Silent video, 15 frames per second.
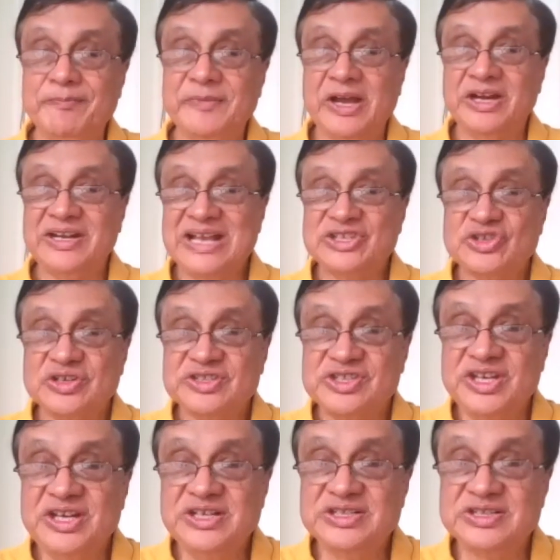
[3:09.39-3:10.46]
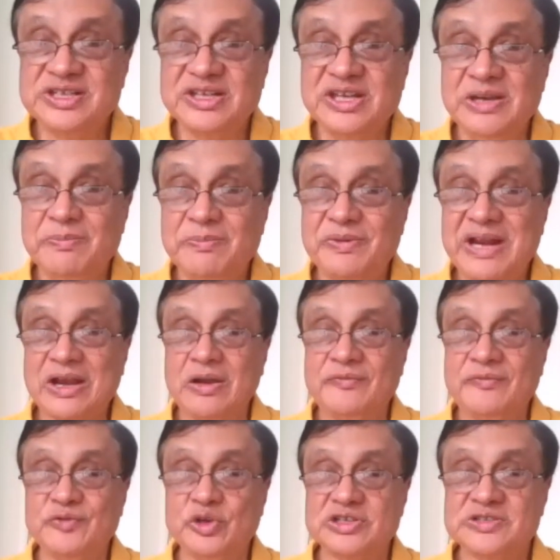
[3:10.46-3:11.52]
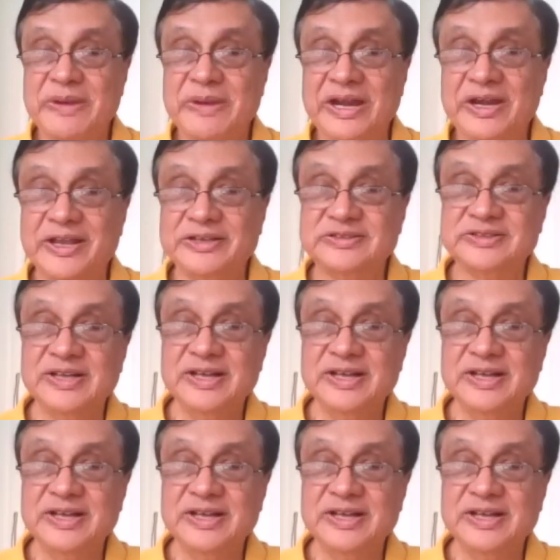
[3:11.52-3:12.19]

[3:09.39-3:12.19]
attach receipts, keep track of your spendings.